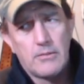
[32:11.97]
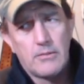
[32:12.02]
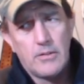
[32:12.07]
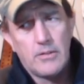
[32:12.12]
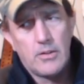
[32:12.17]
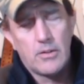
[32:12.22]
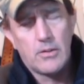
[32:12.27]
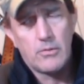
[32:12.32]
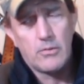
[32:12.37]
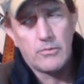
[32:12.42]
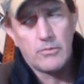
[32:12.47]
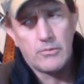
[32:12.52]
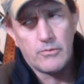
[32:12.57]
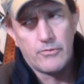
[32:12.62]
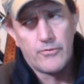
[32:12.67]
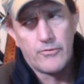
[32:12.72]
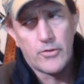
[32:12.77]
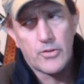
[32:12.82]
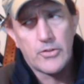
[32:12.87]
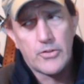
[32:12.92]
you know,
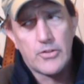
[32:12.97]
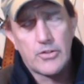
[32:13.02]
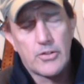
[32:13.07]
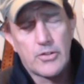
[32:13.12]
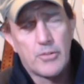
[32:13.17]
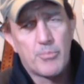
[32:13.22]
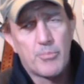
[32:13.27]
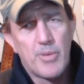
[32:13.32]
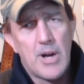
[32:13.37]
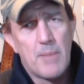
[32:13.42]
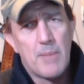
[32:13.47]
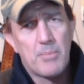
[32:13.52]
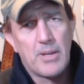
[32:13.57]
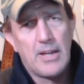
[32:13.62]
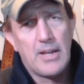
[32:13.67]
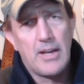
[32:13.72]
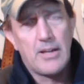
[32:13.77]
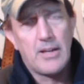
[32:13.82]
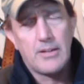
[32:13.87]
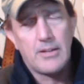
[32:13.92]
versus the
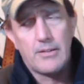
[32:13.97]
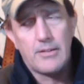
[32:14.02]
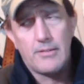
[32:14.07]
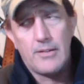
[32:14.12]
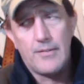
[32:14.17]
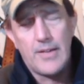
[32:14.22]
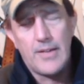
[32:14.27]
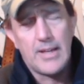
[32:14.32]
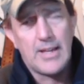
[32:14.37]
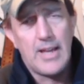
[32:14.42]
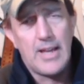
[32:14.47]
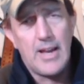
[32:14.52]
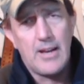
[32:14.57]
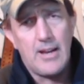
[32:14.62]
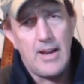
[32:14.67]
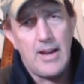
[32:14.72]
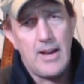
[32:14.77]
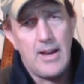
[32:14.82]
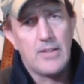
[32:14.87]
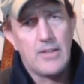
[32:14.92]
propaganda and they
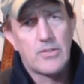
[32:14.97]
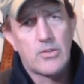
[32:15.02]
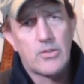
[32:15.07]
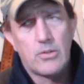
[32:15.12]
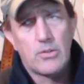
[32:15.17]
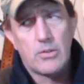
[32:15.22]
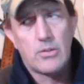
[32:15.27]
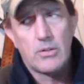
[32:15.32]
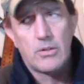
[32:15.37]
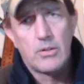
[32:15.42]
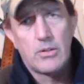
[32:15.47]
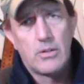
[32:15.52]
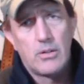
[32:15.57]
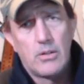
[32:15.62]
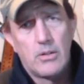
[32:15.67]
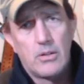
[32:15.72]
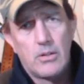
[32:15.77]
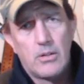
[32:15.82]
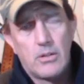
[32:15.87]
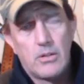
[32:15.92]
can't answer,
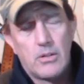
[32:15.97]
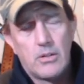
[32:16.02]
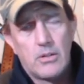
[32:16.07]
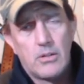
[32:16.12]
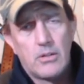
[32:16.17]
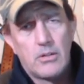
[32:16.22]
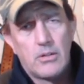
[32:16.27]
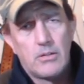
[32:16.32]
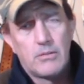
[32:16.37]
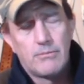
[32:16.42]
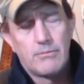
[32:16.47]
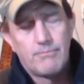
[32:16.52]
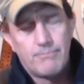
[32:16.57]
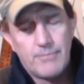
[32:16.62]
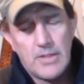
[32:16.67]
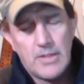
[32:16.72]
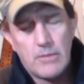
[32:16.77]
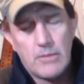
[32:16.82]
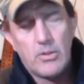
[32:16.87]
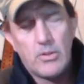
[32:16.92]

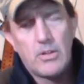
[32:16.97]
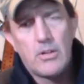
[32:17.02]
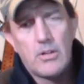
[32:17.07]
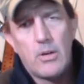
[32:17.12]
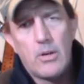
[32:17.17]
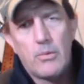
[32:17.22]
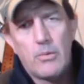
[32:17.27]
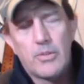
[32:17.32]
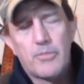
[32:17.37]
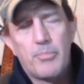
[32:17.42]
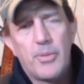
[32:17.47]
then you know it's